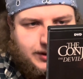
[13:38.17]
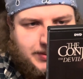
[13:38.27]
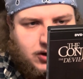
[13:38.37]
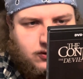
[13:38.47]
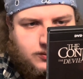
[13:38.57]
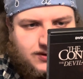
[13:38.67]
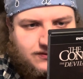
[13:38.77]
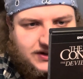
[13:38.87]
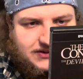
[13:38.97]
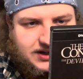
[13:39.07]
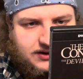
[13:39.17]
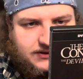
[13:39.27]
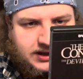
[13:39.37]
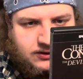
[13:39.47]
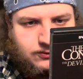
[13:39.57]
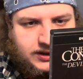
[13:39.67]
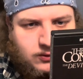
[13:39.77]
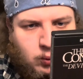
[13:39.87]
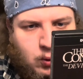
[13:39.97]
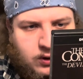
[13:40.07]
paranormal investigators Ed and
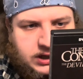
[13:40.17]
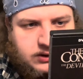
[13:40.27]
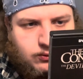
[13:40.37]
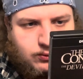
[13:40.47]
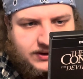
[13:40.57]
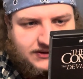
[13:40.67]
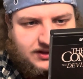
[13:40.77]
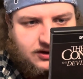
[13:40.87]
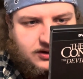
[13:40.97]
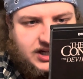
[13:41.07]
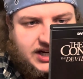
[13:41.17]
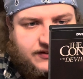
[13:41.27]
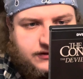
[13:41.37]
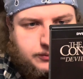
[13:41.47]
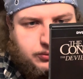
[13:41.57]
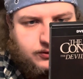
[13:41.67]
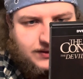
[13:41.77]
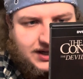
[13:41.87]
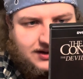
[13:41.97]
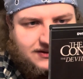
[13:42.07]
Lorraine Warren risk their lives to prove the
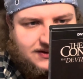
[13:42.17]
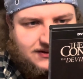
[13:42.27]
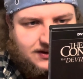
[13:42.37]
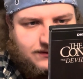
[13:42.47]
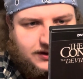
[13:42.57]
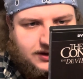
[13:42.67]
innocence of